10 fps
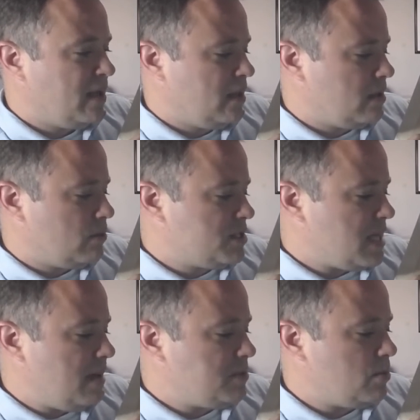There were
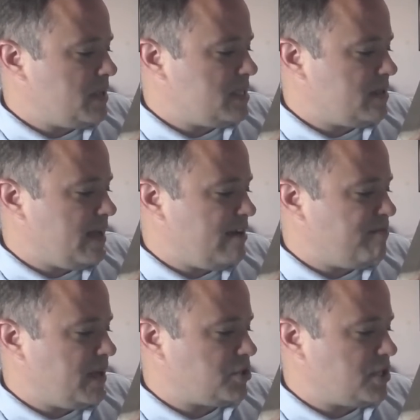times when we didn't
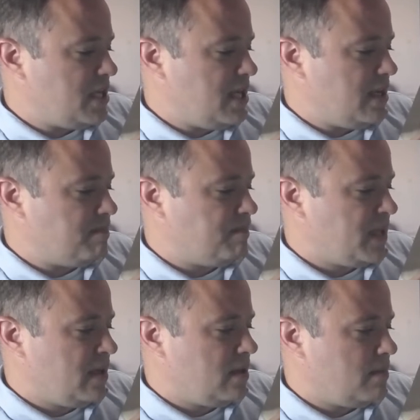have much to eat.
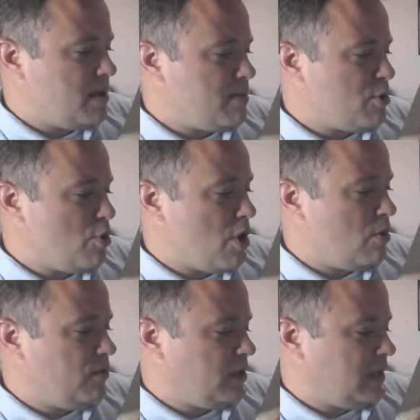The people who
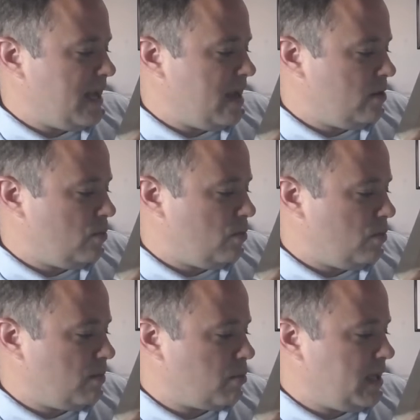owned the land
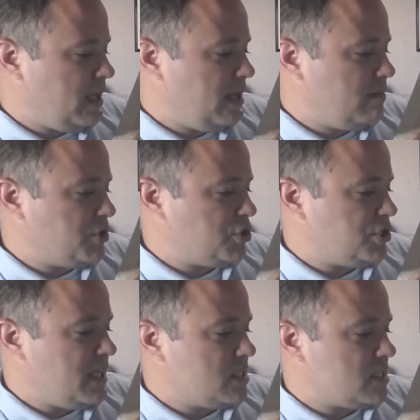were bringing in
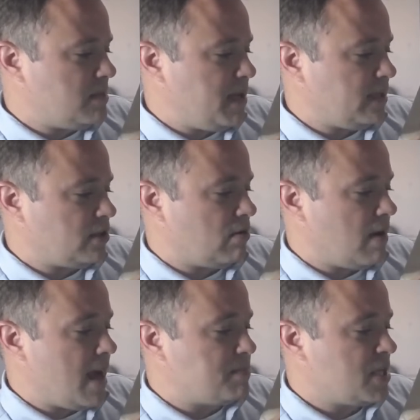machines to pick the
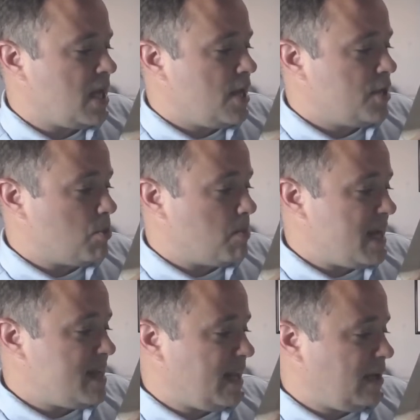crops, so
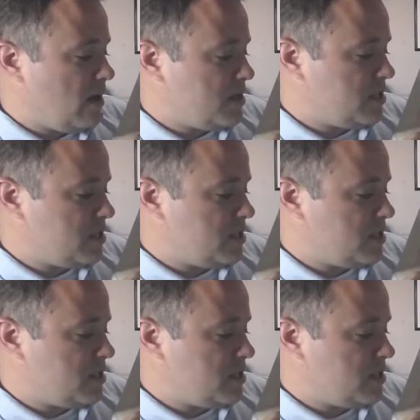my daddy lost